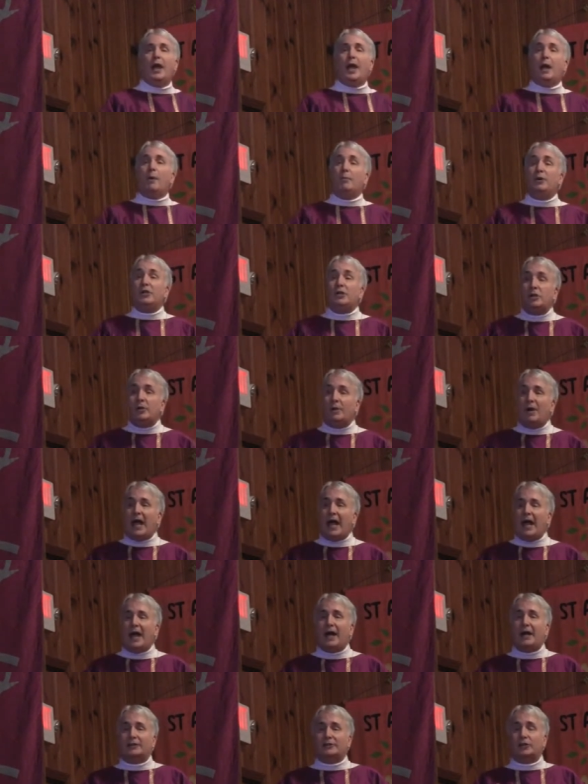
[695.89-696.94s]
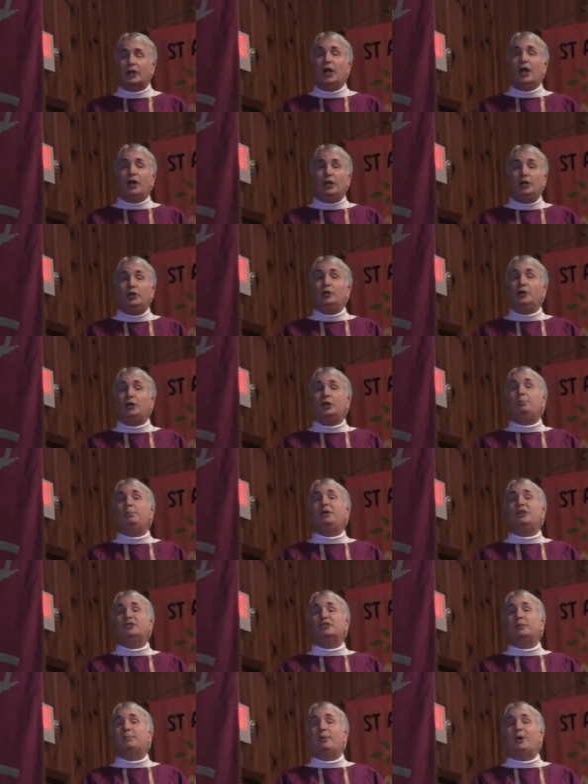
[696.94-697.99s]
And when you ask, you could
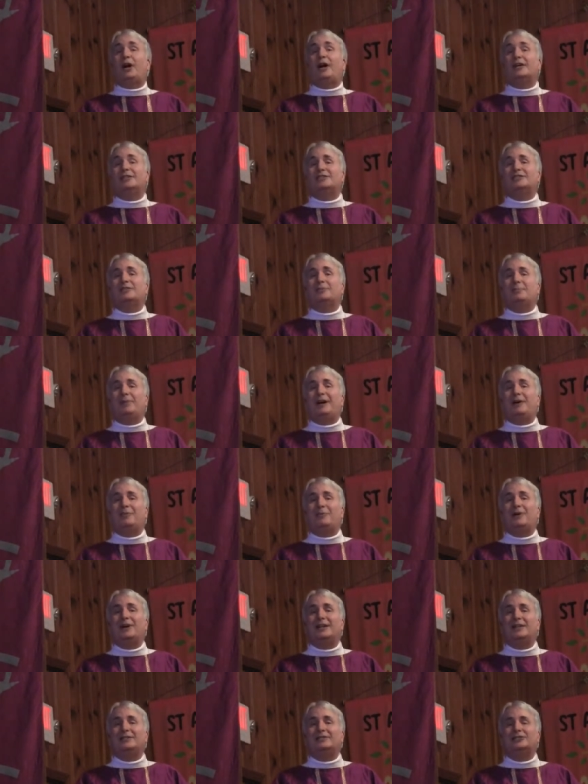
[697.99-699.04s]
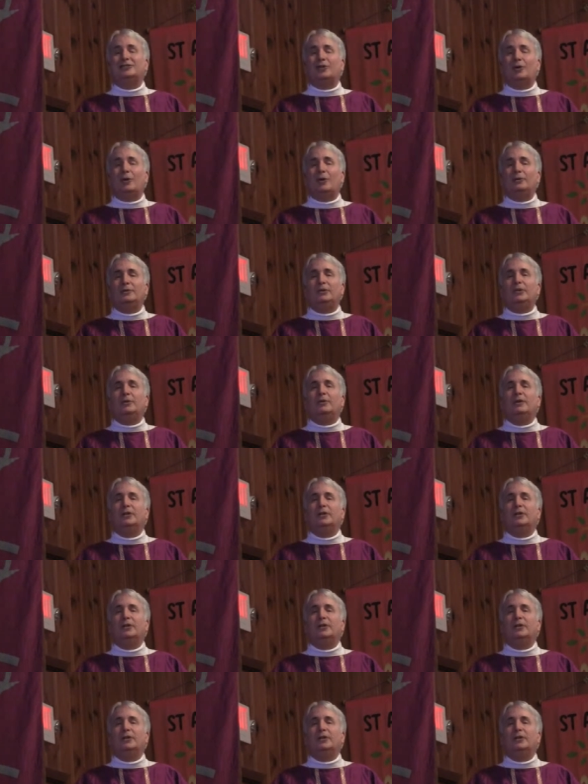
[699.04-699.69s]
be surprised about what it's told you,